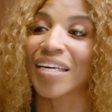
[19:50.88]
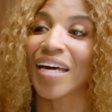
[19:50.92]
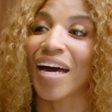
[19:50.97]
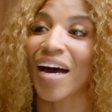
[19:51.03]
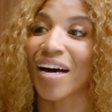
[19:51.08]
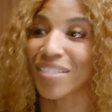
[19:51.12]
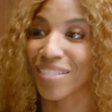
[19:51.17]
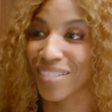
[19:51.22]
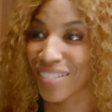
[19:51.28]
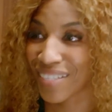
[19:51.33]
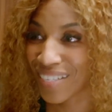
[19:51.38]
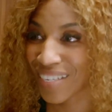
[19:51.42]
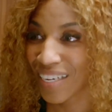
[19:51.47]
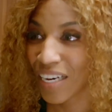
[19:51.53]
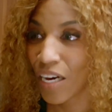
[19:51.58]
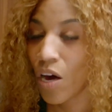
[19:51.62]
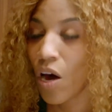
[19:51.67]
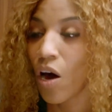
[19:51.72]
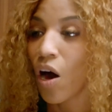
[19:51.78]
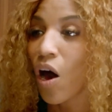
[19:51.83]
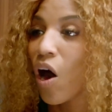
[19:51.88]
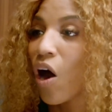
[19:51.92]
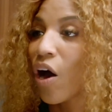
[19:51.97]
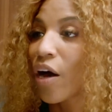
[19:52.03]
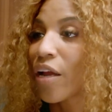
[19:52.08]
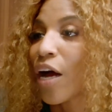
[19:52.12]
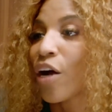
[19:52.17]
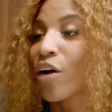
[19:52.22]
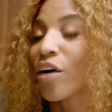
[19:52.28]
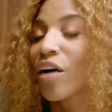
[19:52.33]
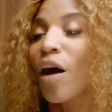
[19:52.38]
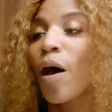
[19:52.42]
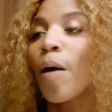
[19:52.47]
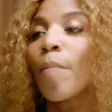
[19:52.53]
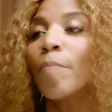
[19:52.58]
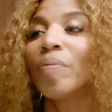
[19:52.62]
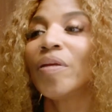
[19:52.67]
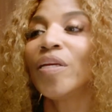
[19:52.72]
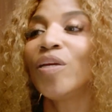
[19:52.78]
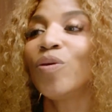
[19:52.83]
guest on our
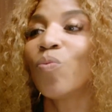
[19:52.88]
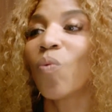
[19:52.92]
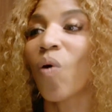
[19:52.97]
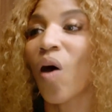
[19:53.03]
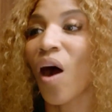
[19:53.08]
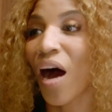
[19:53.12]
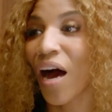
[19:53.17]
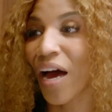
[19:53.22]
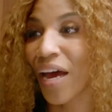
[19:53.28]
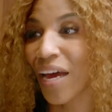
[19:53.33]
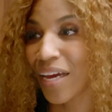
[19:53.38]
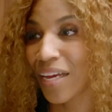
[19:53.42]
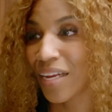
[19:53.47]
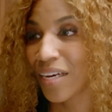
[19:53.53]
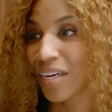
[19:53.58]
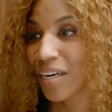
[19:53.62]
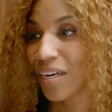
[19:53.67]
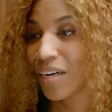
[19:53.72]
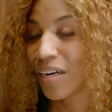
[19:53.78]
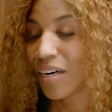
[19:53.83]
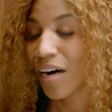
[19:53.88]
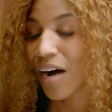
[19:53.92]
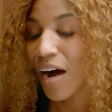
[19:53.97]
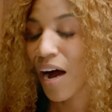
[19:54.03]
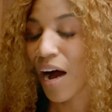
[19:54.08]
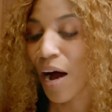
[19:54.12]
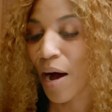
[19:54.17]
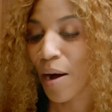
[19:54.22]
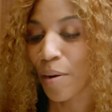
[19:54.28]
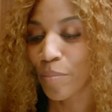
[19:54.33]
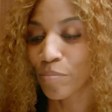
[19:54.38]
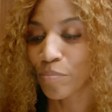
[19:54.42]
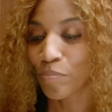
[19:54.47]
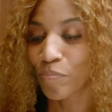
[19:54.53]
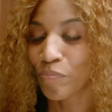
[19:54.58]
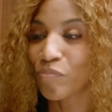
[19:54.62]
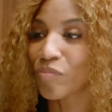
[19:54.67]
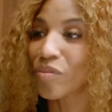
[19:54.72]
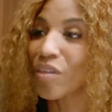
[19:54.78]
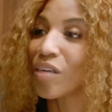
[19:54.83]
company-wide
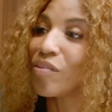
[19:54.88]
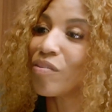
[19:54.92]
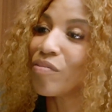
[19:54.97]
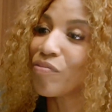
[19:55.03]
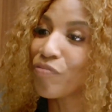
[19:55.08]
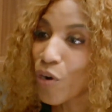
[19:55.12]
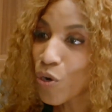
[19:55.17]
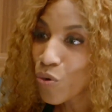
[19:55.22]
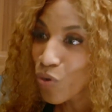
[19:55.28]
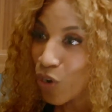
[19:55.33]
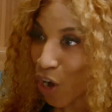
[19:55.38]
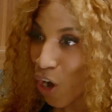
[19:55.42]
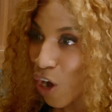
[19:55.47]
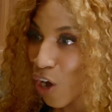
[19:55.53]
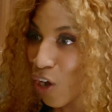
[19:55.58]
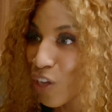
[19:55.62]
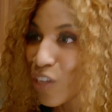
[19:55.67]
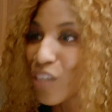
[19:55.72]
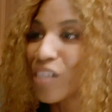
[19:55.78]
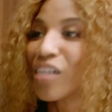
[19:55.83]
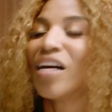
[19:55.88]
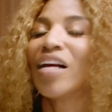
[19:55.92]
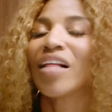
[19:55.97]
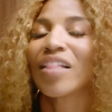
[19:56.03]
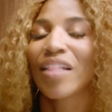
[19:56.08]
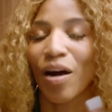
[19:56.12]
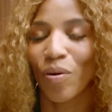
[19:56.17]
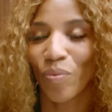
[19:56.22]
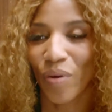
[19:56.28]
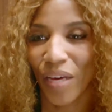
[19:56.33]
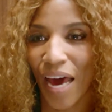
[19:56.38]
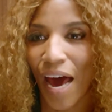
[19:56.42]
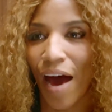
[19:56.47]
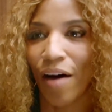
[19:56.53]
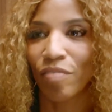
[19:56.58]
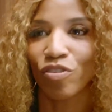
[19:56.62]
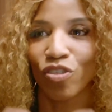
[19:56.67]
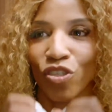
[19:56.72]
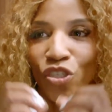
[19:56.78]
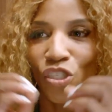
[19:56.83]
phone call that we
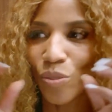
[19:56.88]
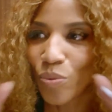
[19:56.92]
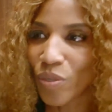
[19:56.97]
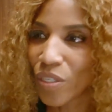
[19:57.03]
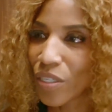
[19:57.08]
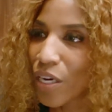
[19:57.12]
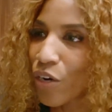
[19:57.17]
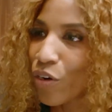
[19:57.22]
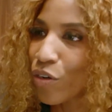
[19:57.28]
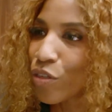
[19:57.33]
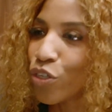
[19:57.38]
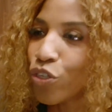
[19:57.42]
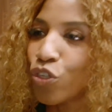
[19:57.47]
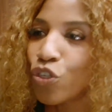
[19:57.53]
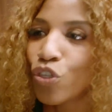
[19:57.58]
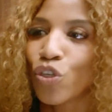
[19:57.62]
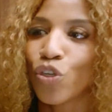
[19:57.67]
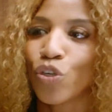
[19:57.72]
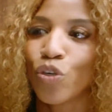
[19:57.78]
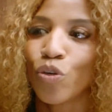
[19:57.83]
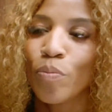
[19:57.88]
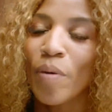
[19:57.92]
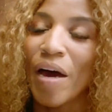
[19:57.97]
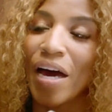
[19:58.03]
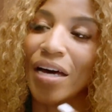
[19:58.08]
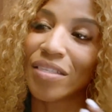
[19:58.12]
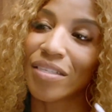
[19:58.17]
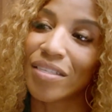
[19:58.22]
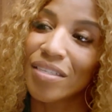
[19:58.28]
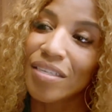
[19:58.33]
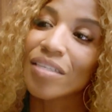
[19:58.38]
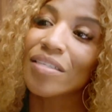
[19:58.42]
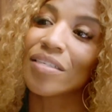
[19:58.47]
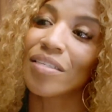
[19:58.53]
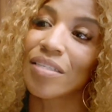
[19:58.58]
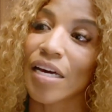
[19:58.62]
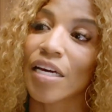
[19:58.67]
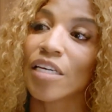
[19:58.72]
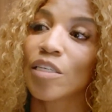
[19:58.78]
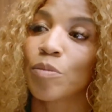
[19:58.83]
have. So she was there on the Zoom, and 6
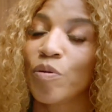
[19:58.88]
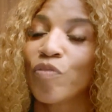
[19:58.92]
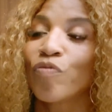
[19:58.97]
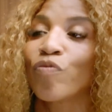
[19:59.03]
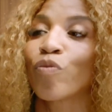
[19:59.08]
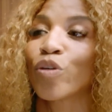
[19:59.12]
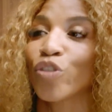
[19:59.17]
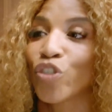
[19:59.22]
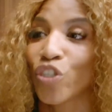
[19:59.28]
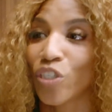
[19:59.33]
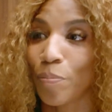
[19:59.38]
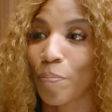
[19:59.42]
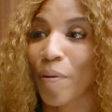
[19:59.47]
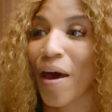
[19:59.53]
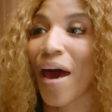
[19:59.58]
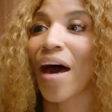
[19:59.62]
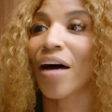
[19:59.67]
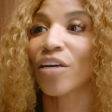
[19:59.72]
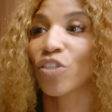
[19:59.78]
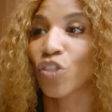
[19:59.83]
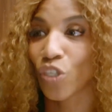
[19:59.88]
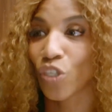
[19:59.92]
days before she passed,